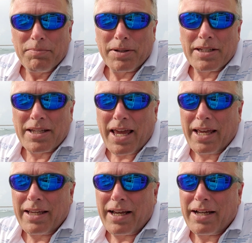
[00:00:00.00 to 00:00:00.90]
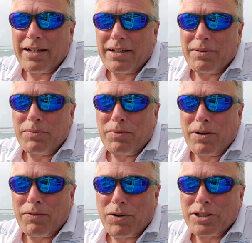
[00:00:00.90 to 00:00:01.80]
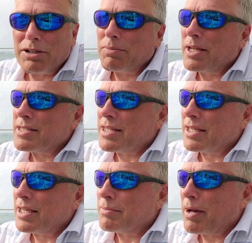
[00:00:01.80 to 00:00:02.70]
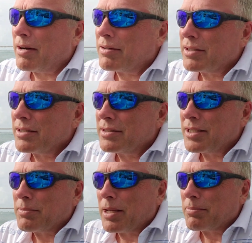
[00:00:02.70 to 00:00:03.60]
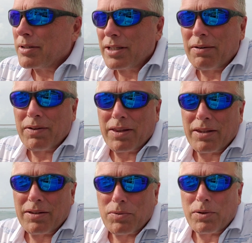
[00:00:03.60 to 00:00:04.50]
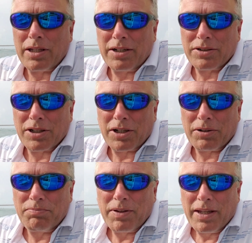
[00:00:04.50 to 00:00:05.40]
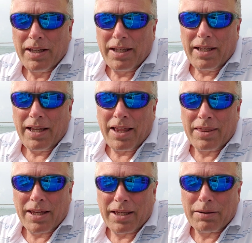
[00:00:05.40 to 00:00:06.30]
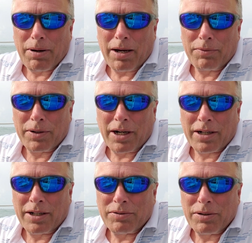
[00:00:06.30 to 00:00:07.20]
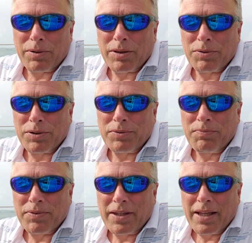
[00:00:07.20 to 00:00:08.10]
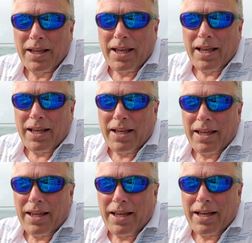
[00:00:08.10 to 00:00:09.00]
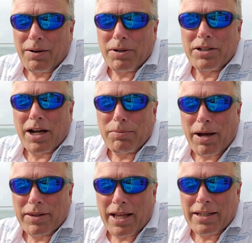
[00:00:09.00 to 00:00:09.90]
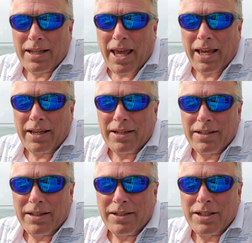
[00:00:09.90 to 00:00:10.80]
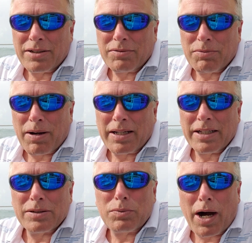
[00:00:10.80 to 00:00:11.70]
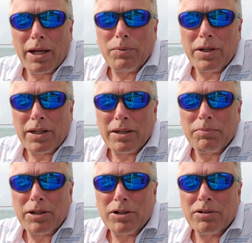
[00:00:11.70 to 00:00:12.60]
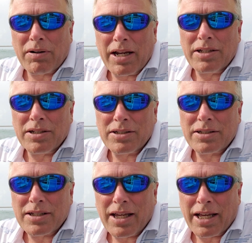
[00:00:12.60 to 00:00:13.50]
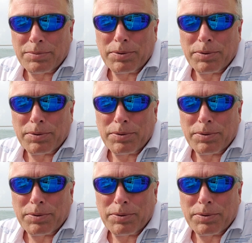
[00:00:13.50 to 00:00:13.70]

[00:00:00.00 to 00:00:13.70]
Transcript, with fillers: But today, of course, everybody's thinking about September 11th, 20 years ago, and thinking about what our country went through. I want to talk about that today and just remind us why we can be courageous as